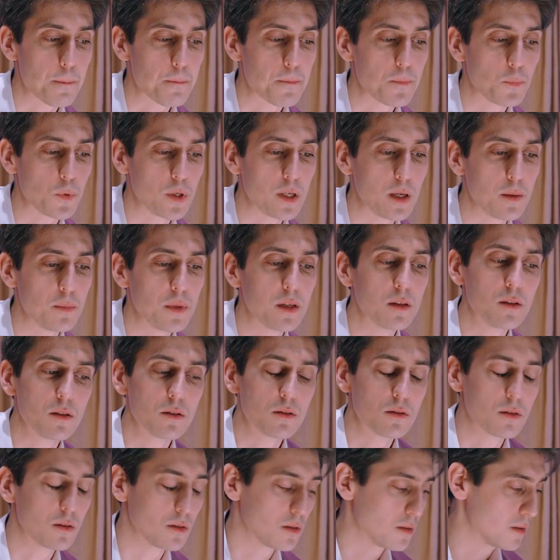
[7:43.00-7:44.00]
what I mean
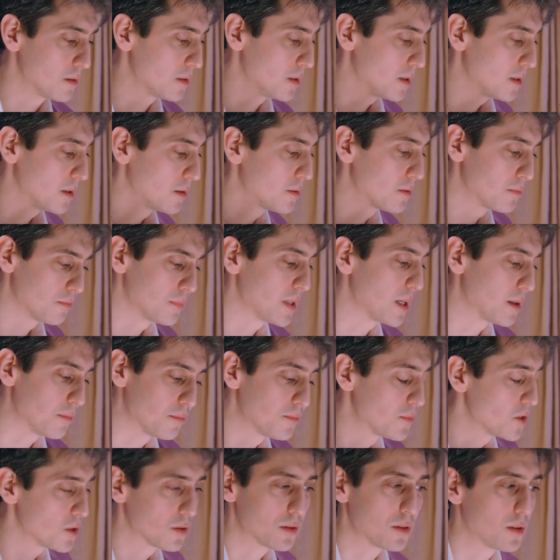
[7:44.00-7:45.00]
is, yeah,
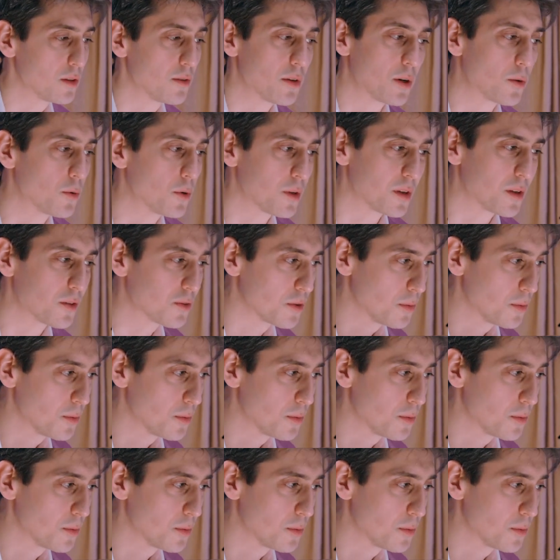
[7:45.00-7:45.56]
just in recording,